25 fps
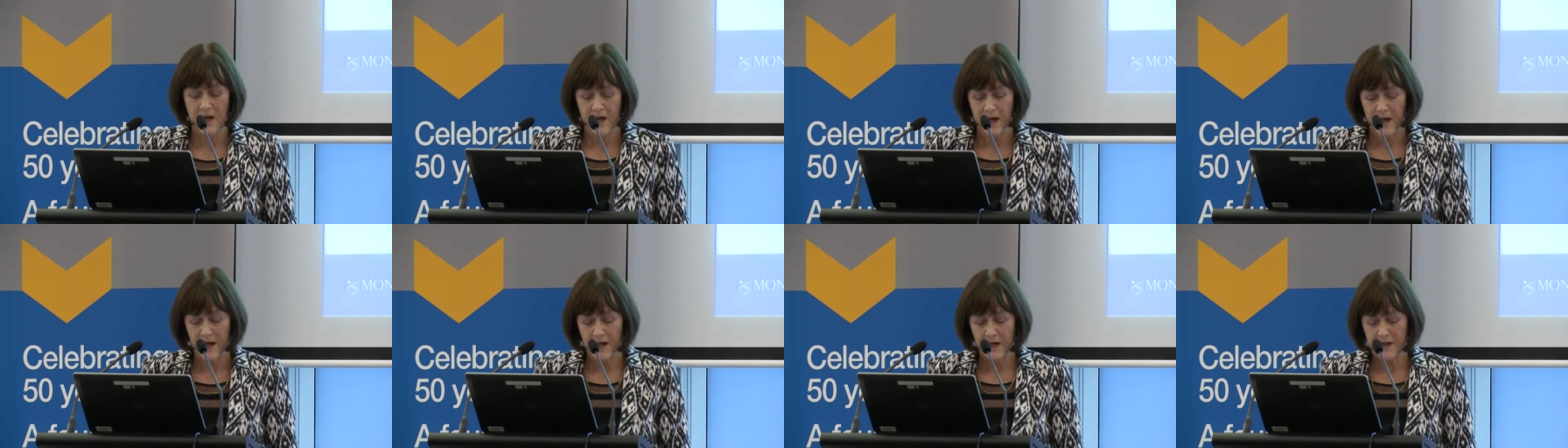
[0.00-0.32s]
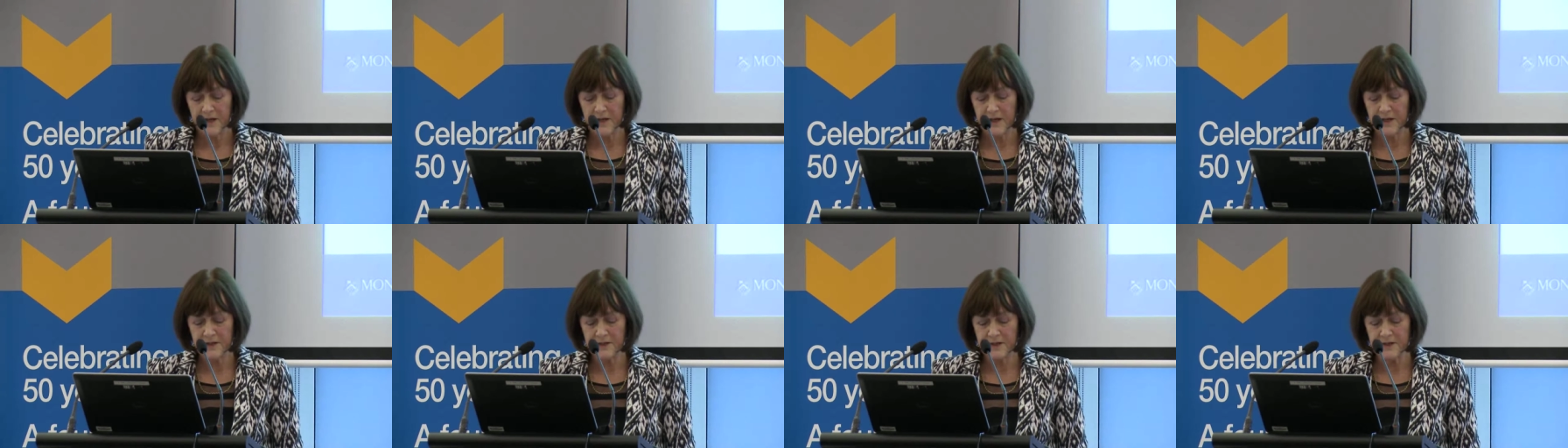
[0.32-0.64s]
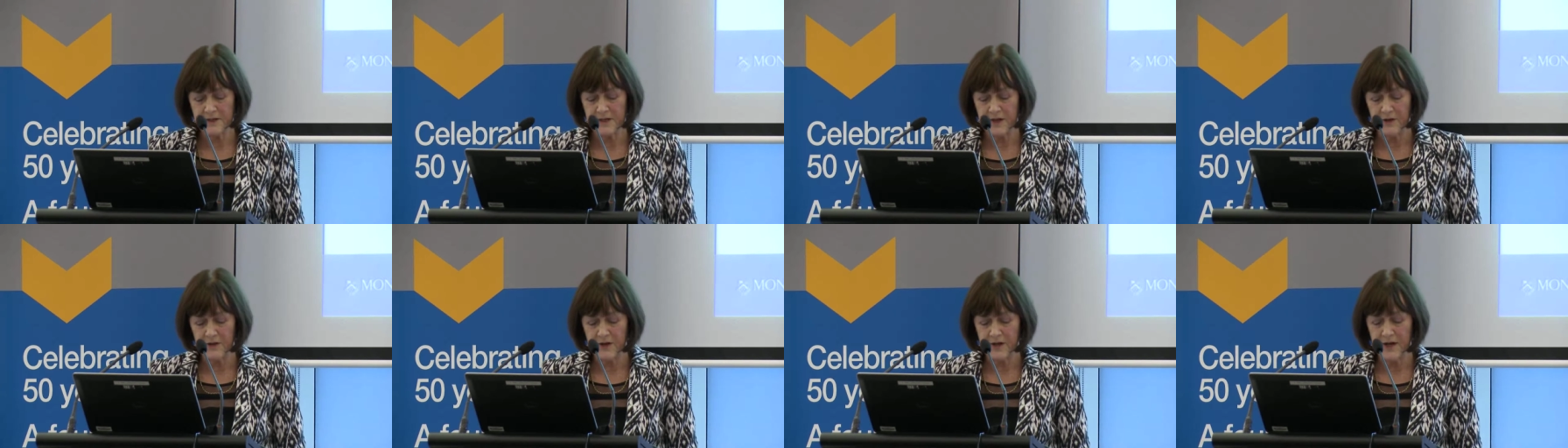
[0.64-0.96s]
and
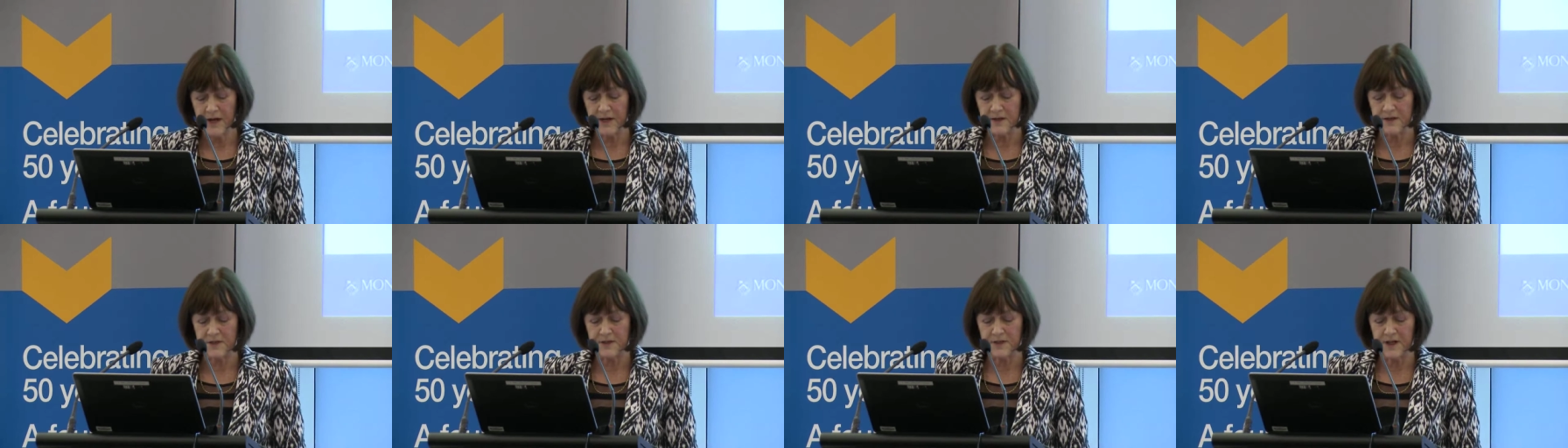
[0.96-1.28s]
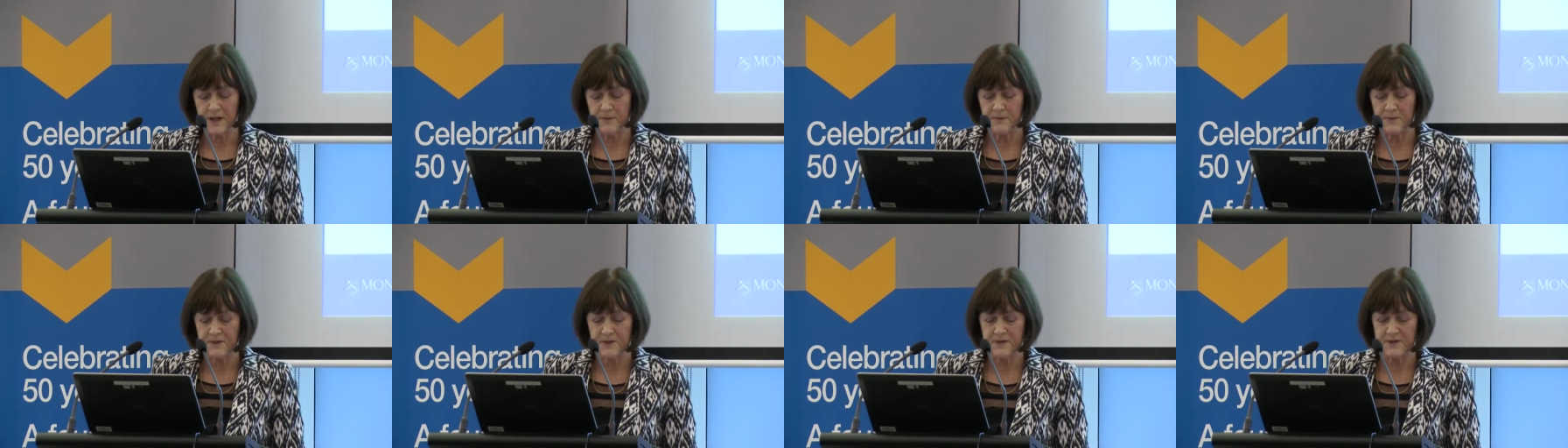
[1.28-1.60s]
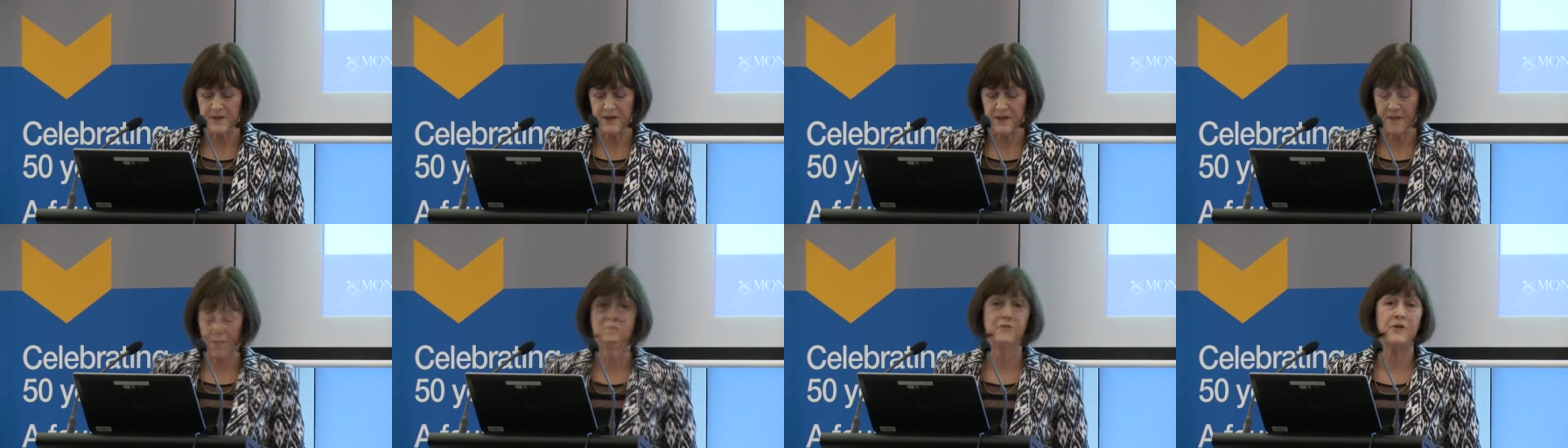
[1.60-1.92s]
necessary next
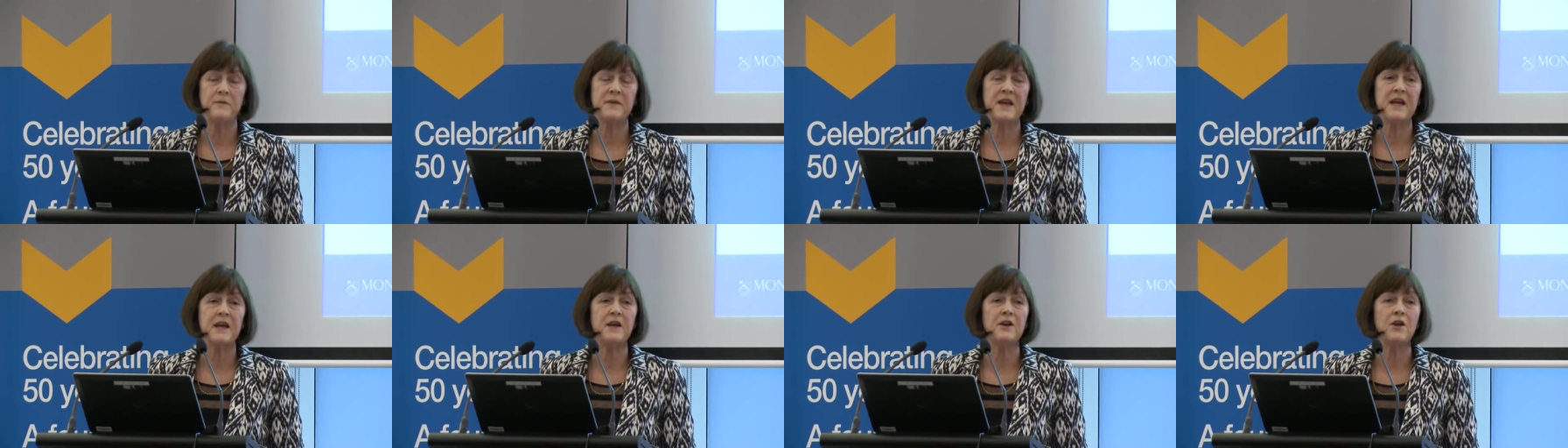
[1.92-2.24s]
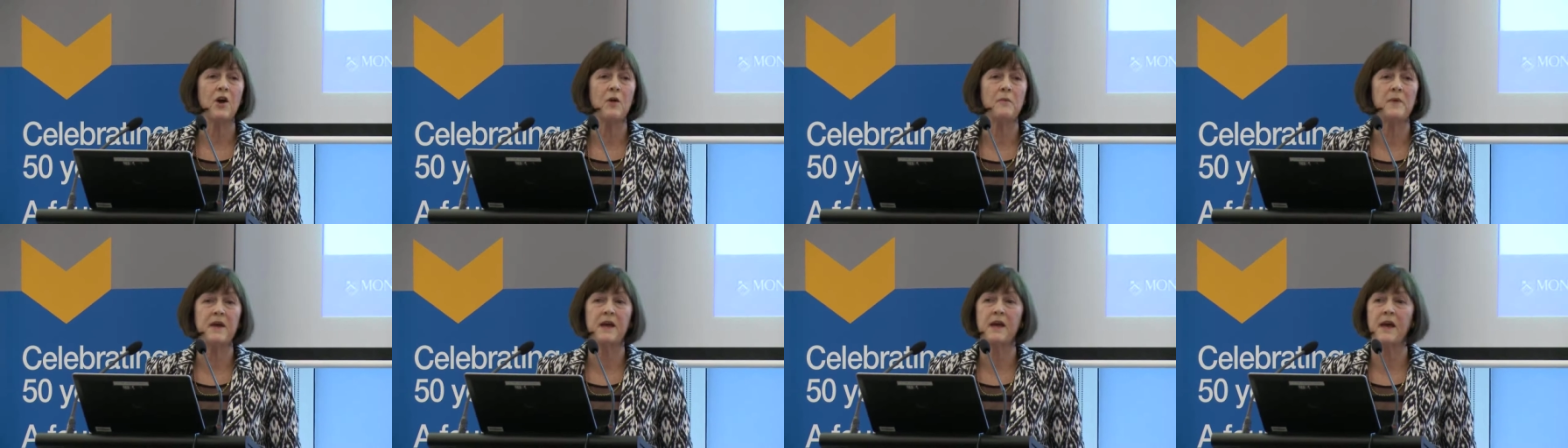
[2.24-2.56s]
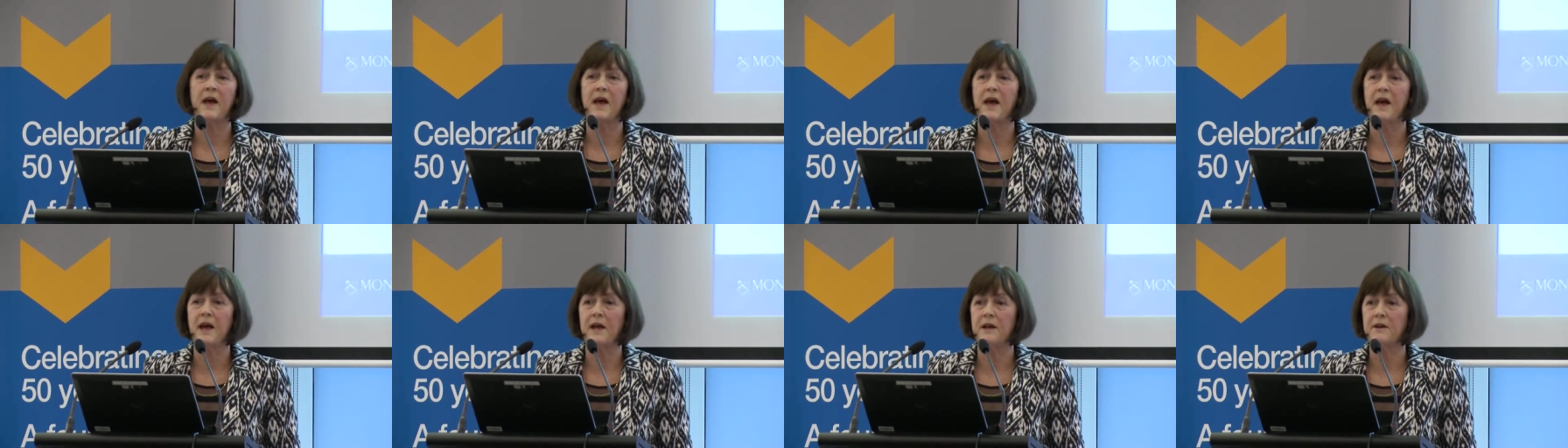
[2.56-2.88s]
steps from an economic
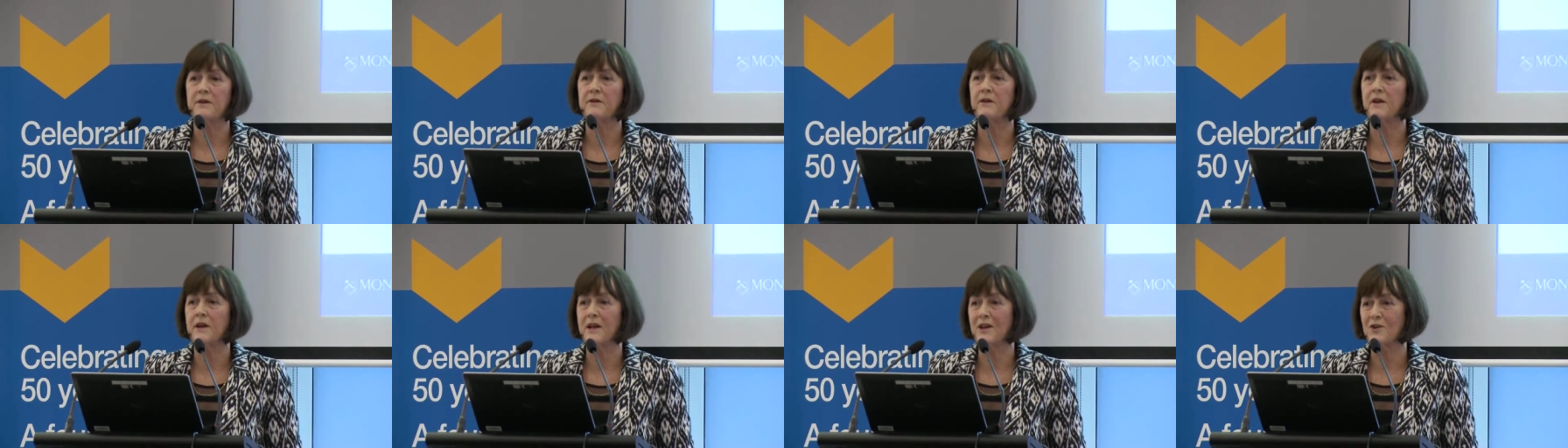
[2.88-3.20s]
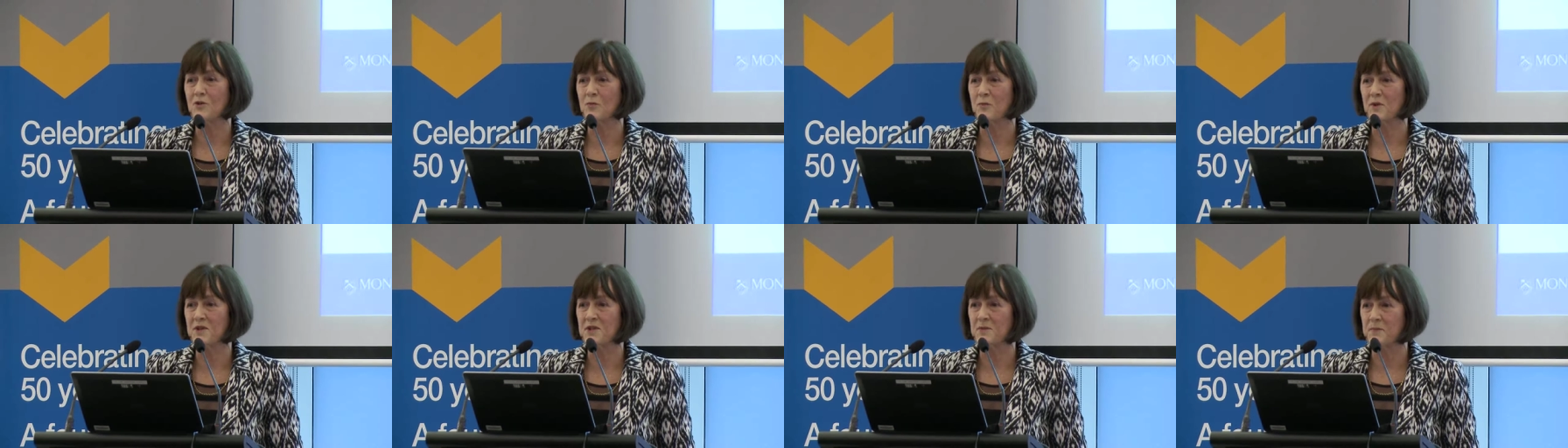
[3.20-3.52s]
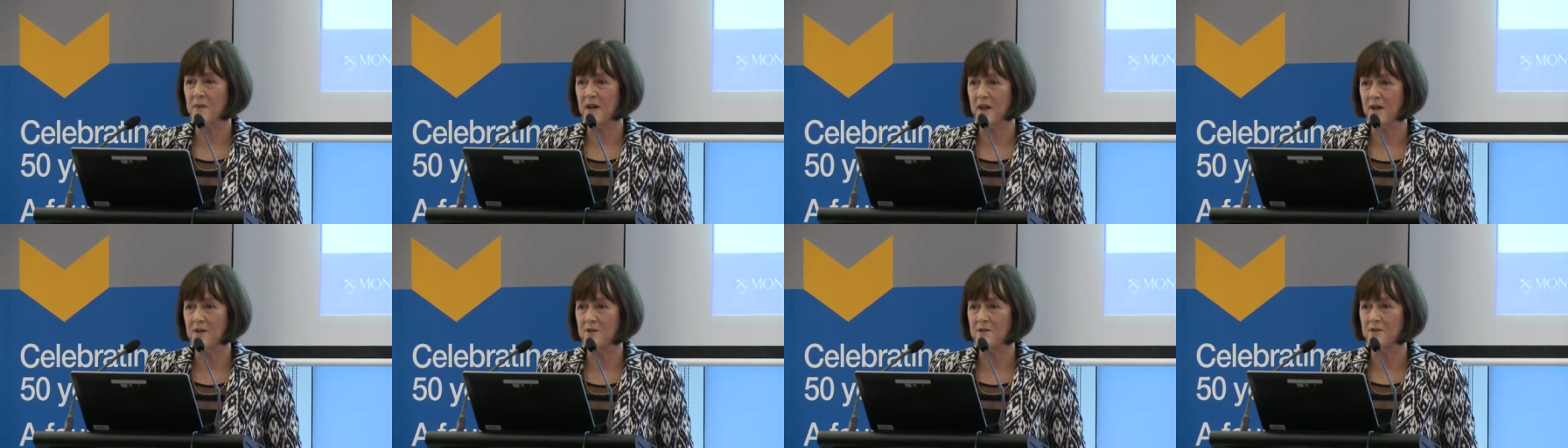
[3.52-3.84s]
and legal
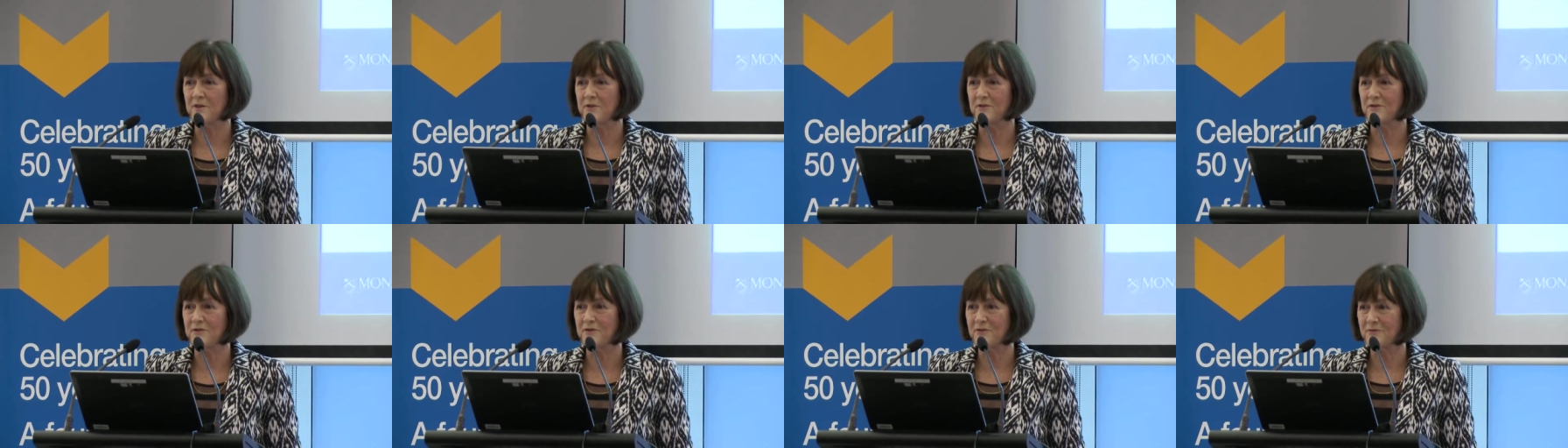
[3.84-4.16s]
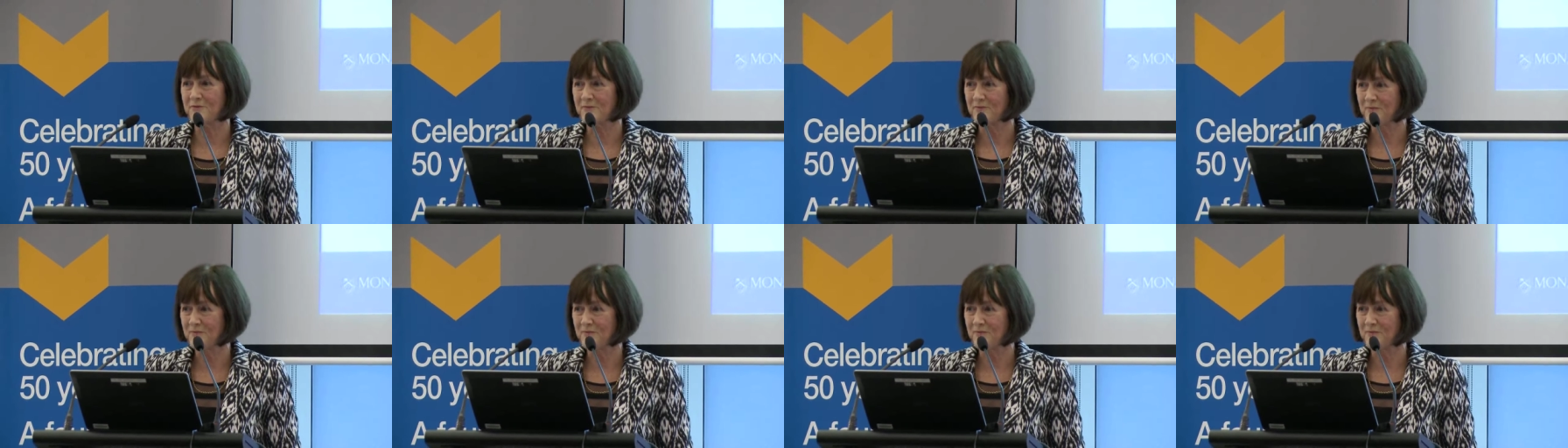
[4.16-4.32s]
perspective.